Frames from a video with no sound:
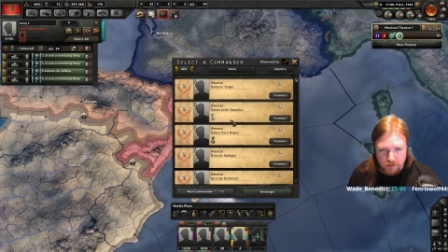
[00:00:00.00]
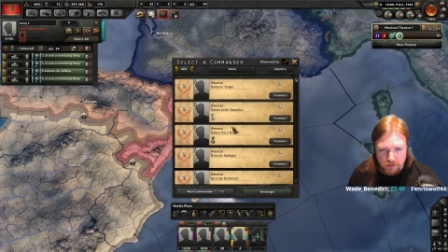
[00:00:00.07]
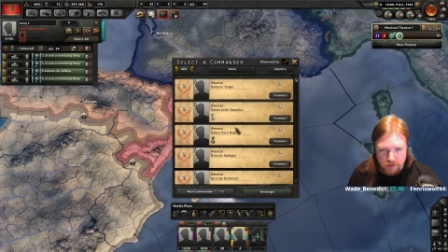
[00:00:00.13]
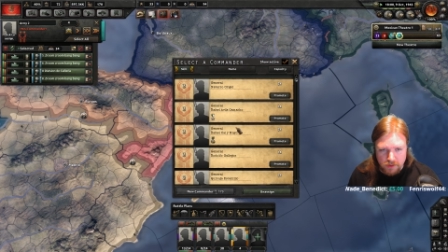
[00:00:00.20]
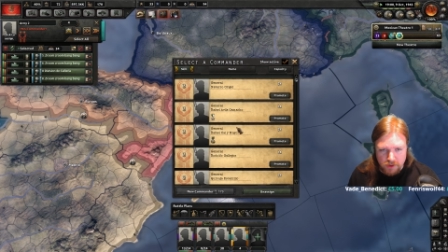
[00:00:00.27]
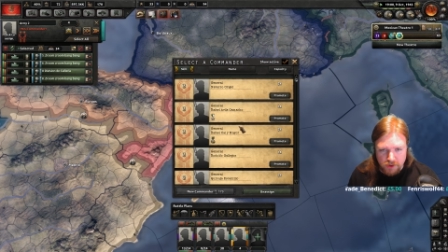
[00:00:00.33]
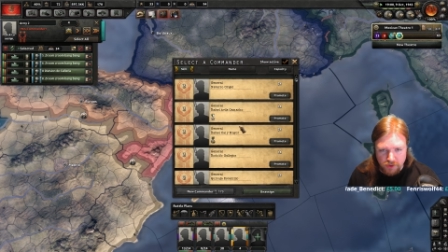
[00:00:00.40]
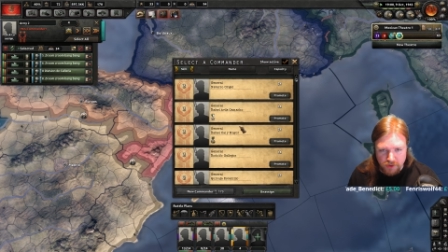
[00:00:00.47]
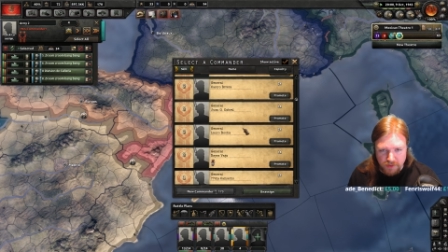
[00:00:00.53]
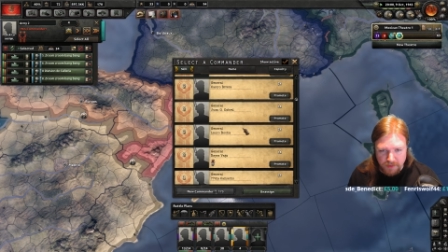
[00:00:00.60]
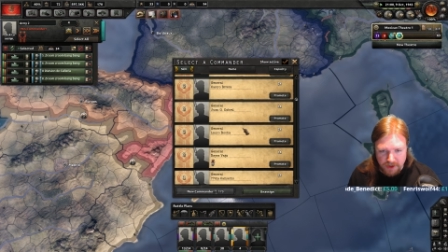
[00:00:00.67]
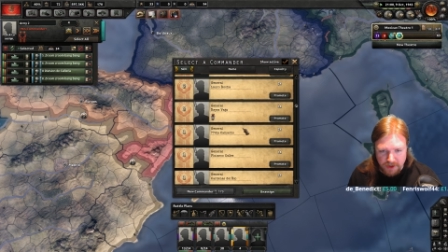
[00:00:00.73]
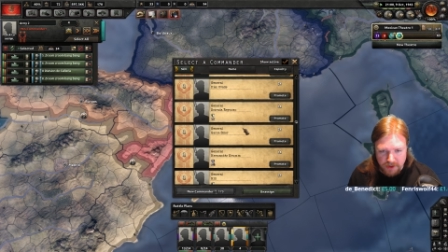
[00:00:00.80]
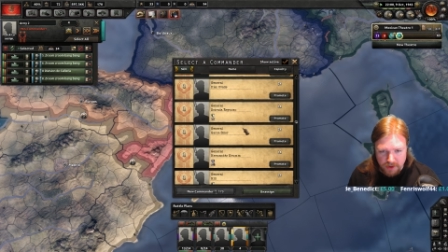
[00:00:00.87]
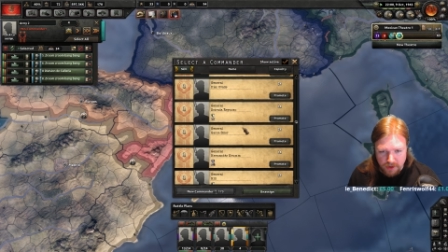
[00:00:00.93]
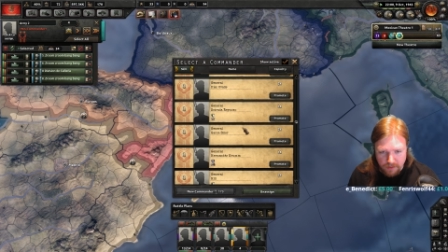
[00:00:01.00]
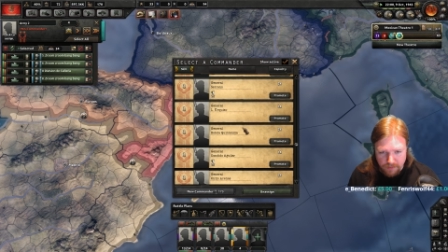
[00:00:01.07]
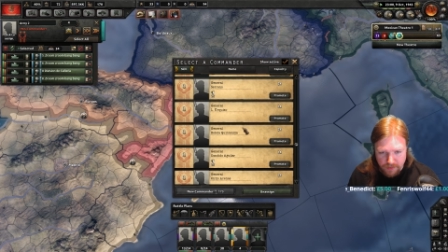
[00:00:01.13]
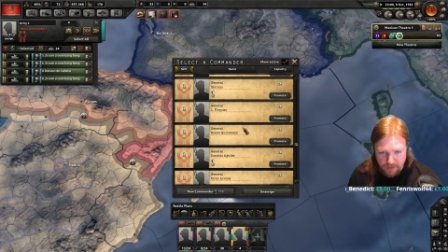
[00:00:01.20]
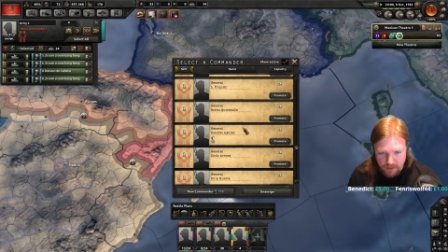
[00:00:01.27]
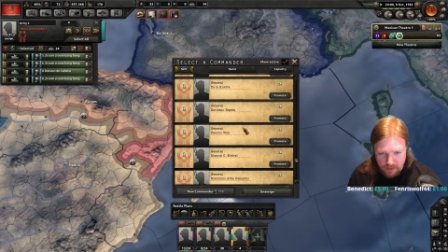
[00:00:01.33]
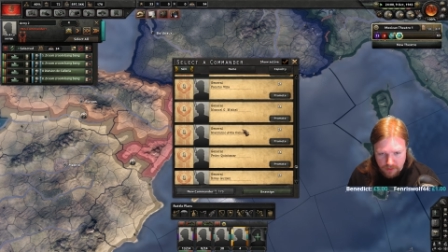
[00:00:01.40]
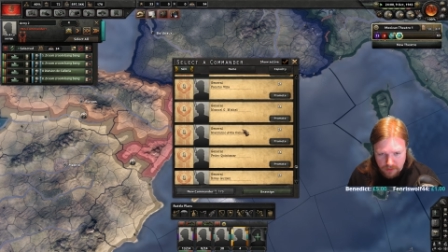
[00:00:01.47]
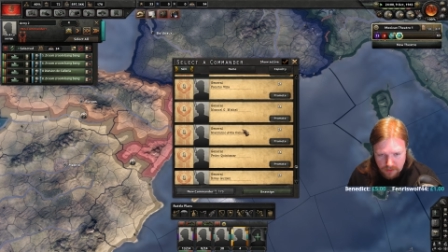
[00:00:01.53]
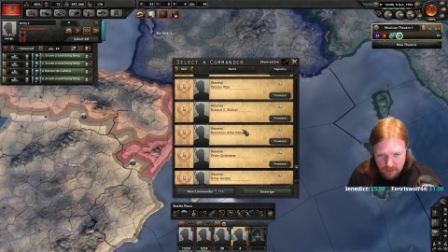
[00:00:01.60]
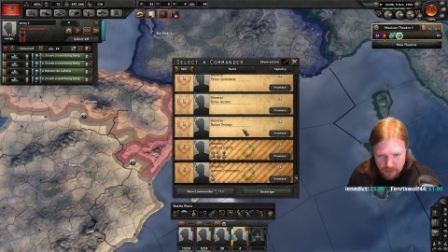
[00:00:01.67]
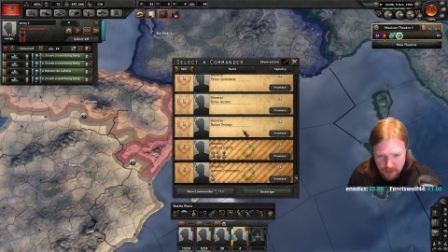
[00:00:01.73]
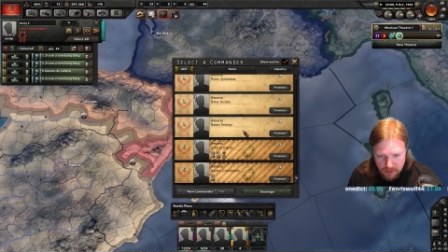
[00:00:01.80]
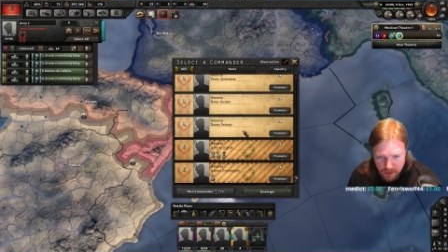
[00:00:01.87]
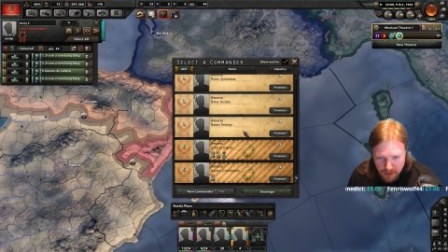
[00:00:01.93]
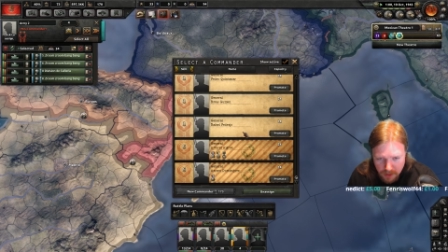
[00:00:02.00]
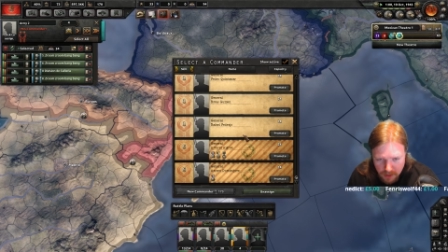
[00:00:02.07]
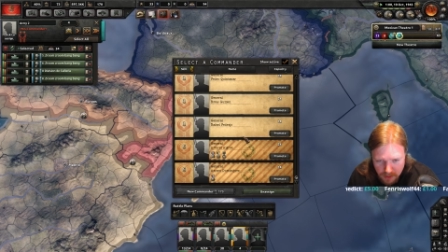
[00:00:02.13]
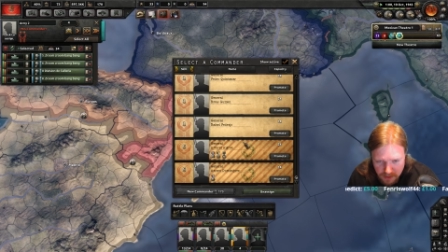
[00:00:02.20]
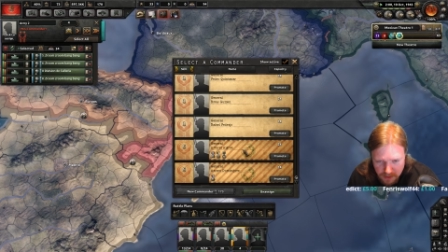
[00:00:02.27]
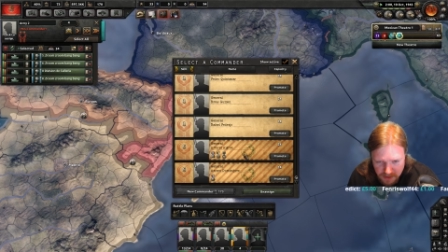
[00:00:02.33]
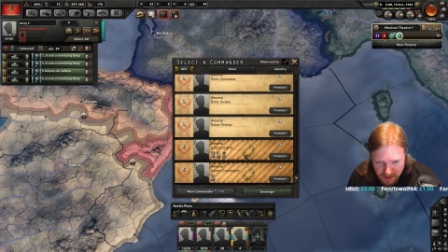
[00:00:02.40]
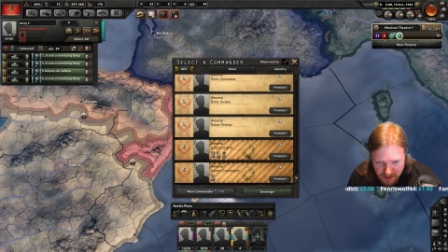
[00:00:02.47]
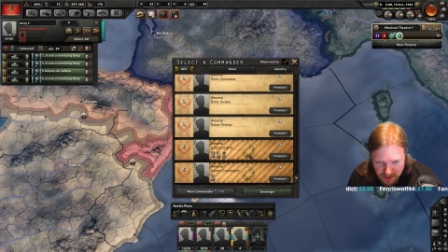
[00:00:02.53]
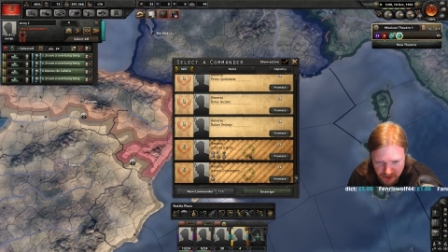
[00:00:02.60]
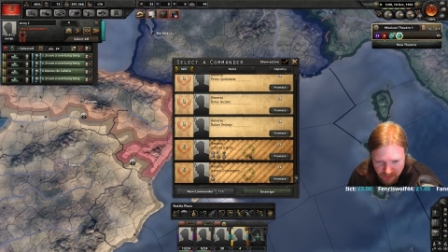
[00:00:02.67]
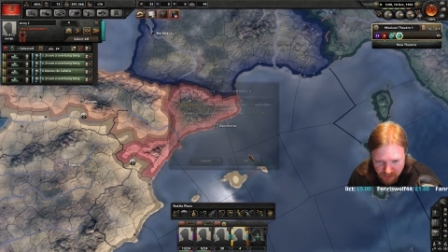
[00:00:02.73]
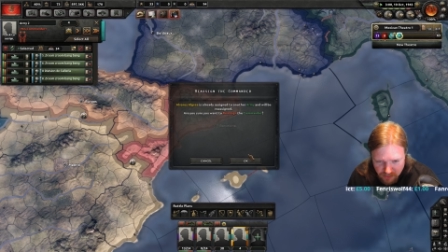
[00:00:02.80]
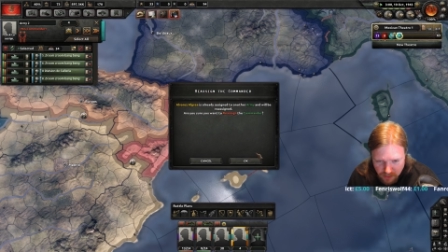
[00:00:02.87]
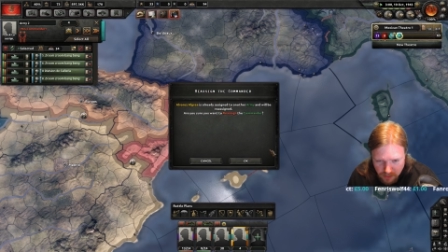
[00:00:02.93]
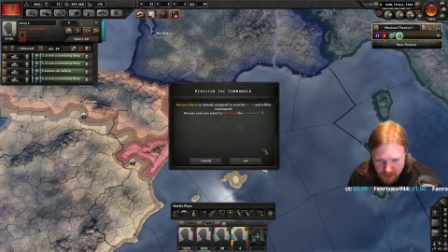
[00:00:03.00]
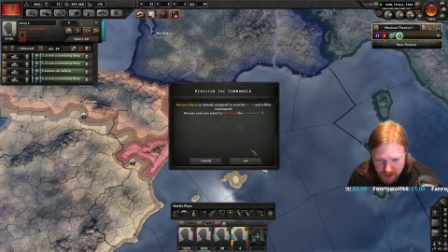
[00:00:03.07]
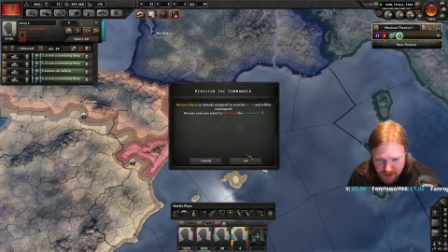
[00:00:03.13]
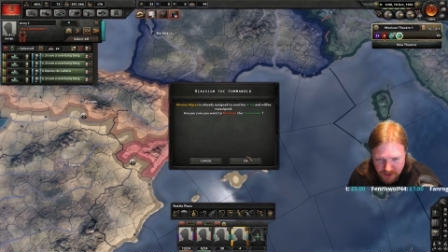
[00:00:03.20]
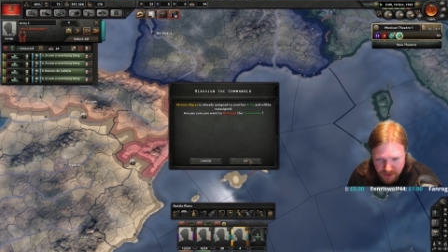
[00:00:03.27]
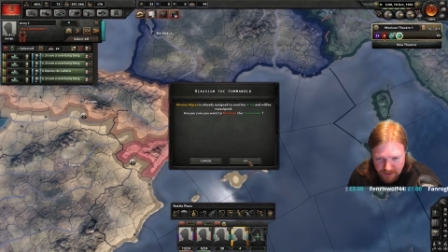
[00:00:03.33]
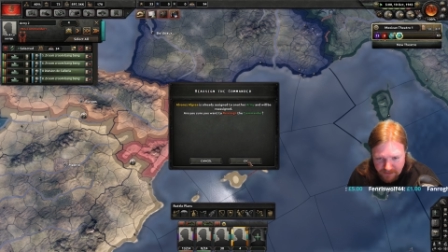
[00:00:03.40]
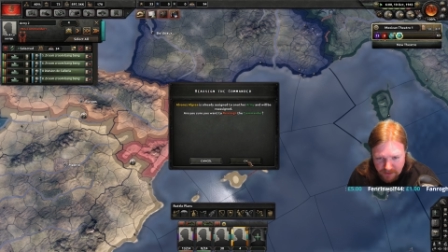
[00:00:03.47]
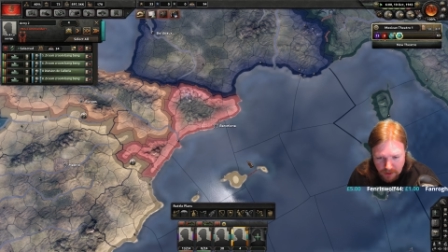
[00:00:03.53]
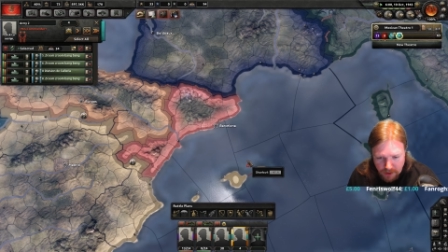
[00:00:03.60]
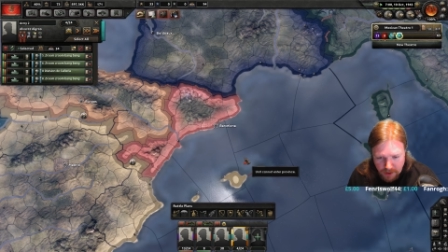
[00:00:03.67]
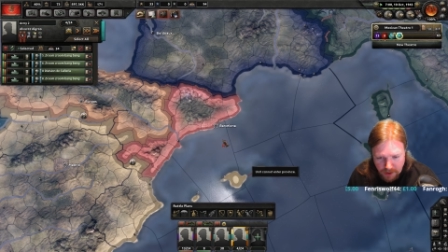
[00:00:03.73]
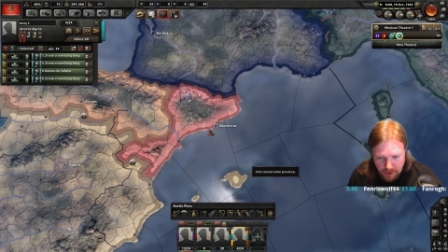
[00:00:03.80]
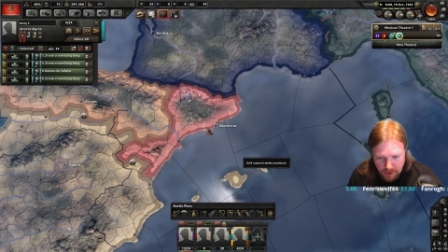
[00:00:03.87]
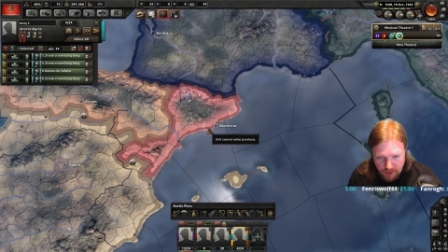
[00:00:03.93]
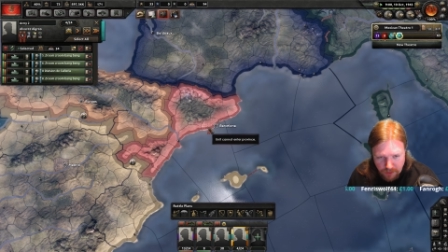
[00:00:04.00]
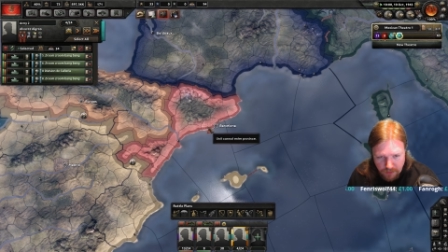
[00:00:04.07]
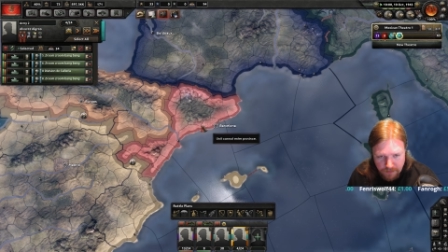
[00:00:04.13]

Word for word: Choose my top... Tank General, which is definitely you.